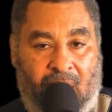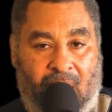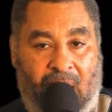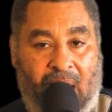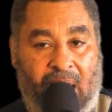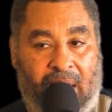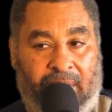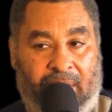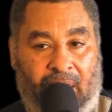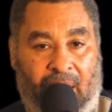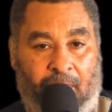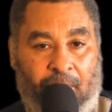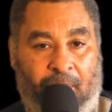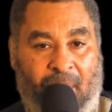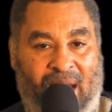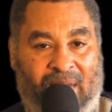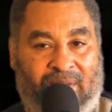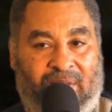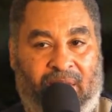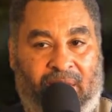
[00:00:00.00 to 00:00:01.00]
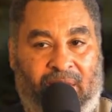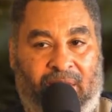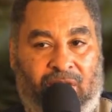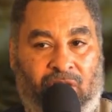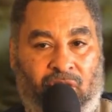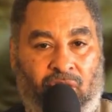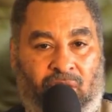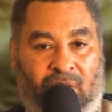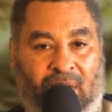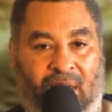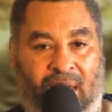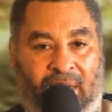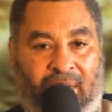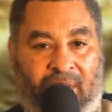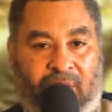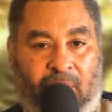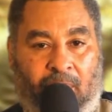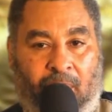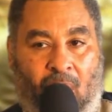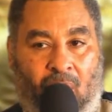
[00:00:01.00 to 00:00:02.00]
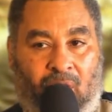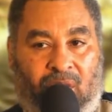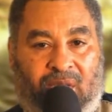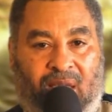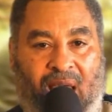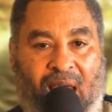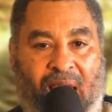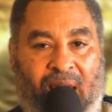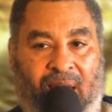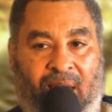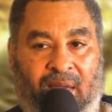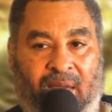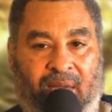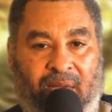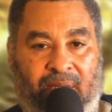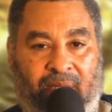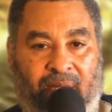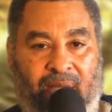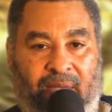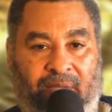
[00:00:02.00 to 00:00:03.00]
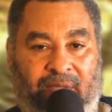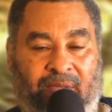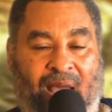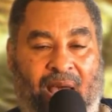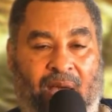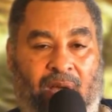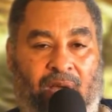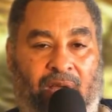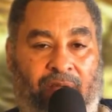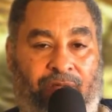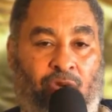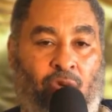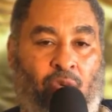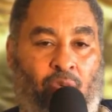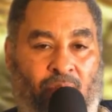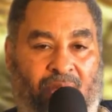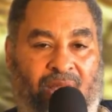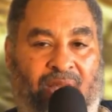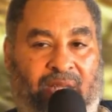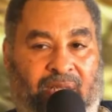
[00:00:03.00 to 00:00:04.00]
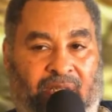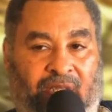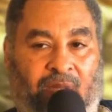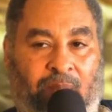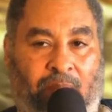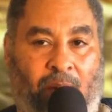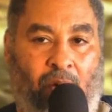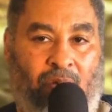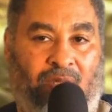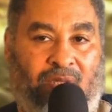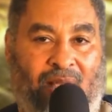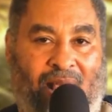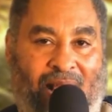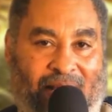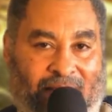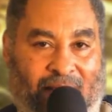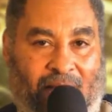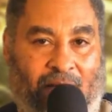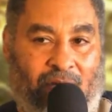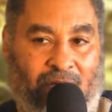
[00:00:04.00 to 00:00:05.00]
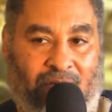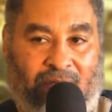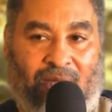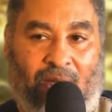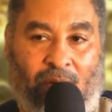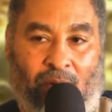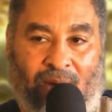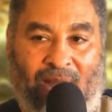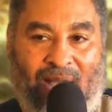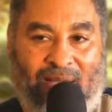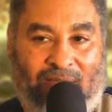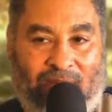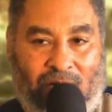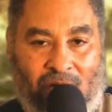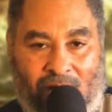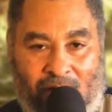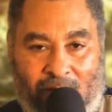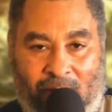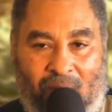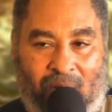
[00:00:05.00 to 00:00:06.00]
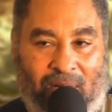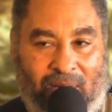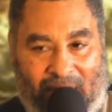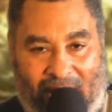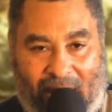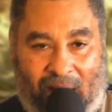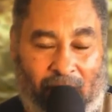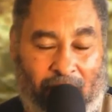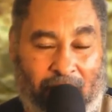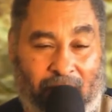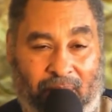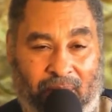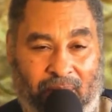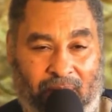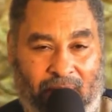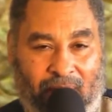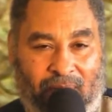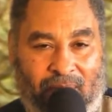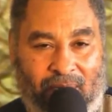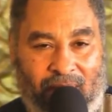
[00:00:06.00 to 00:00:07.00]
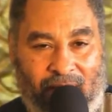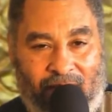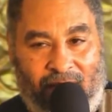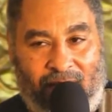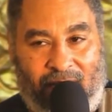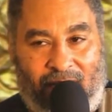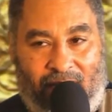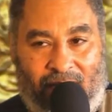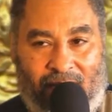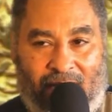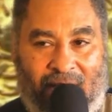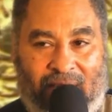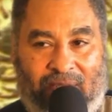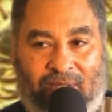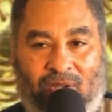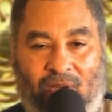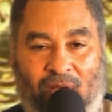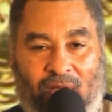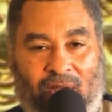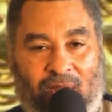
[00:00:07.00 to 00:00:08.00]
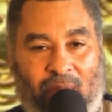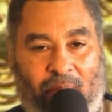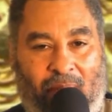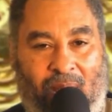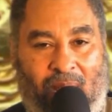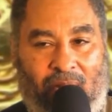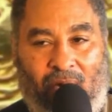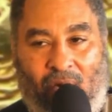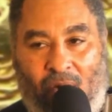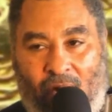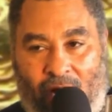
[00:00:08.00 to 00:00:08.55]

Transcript: And basically, the Most High is not, if you read this, the Most High is not going to say, well, that's talking about Galba, or that's talking about